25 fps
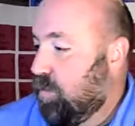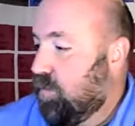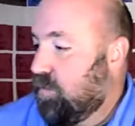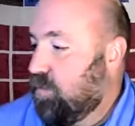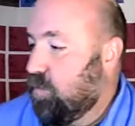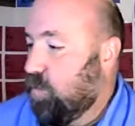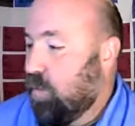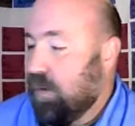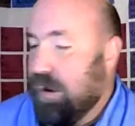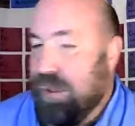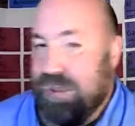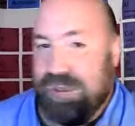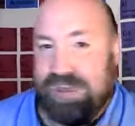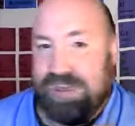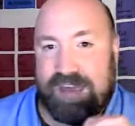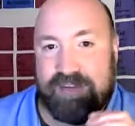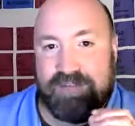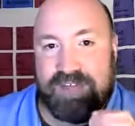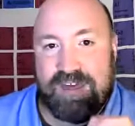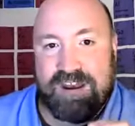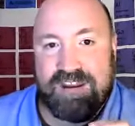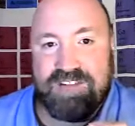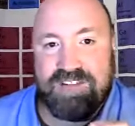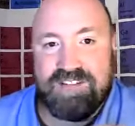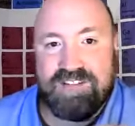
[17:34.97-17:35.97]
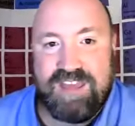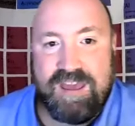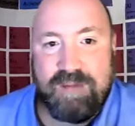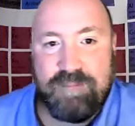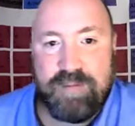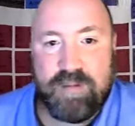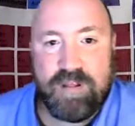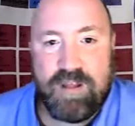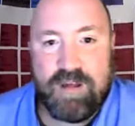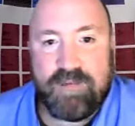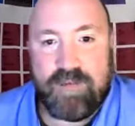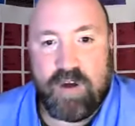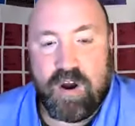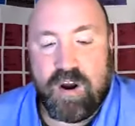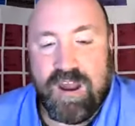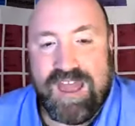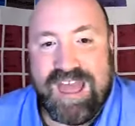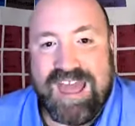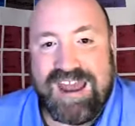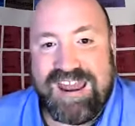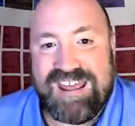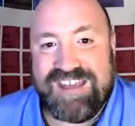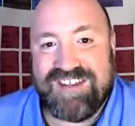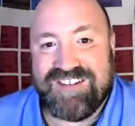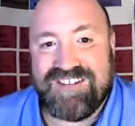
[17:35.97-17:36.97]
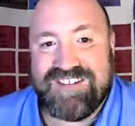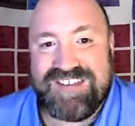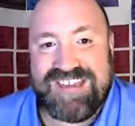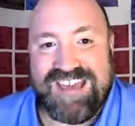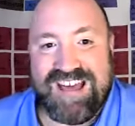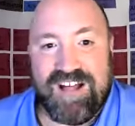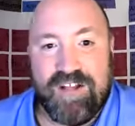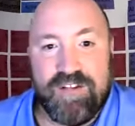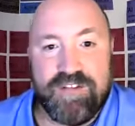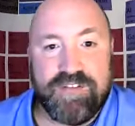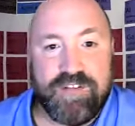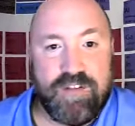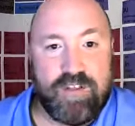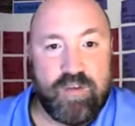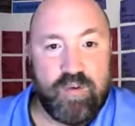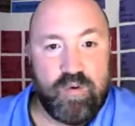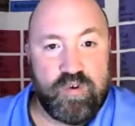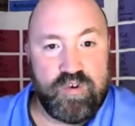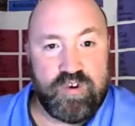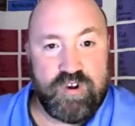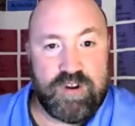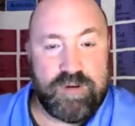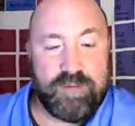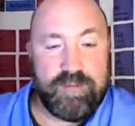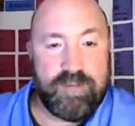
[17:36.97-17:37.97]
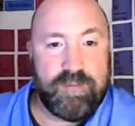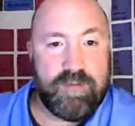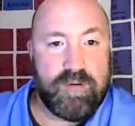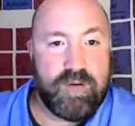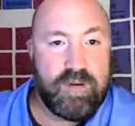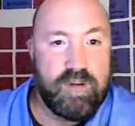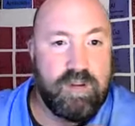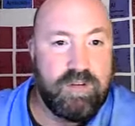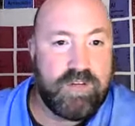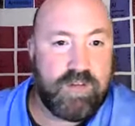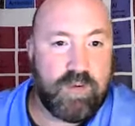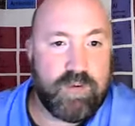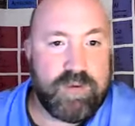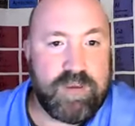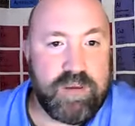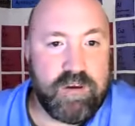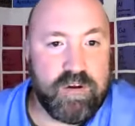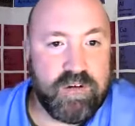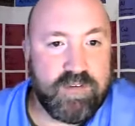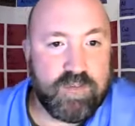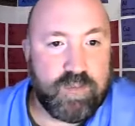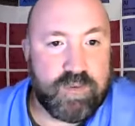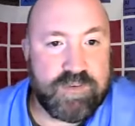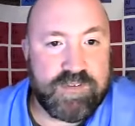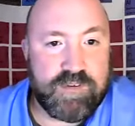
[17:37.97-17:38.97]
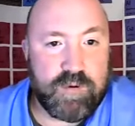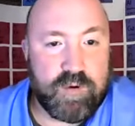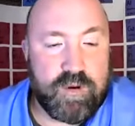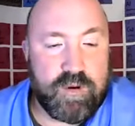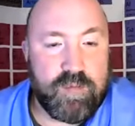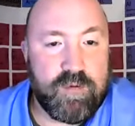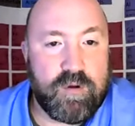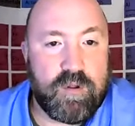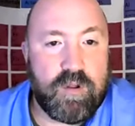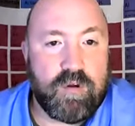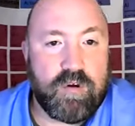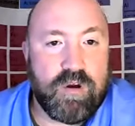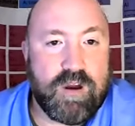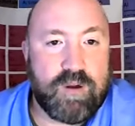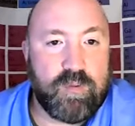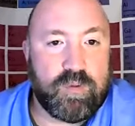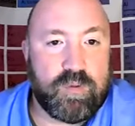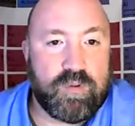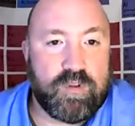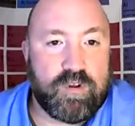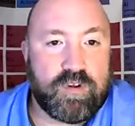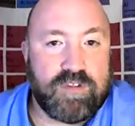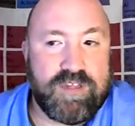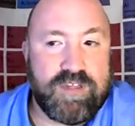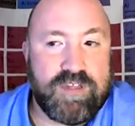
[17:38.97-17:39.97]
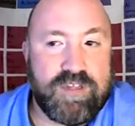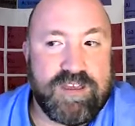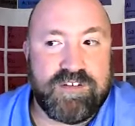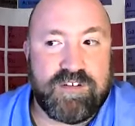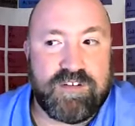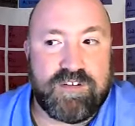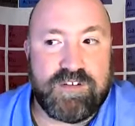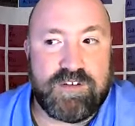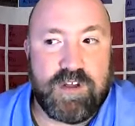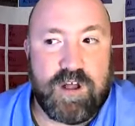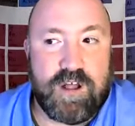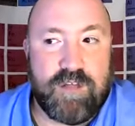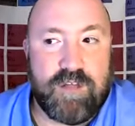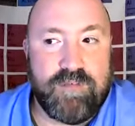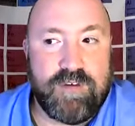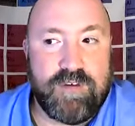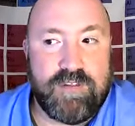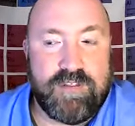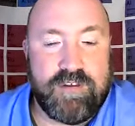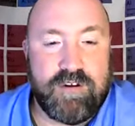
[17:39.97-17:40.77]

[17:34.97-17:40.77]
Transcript: So when I gave that example of our NaCl solution, so here's what sodium chloride would look like as a solvent.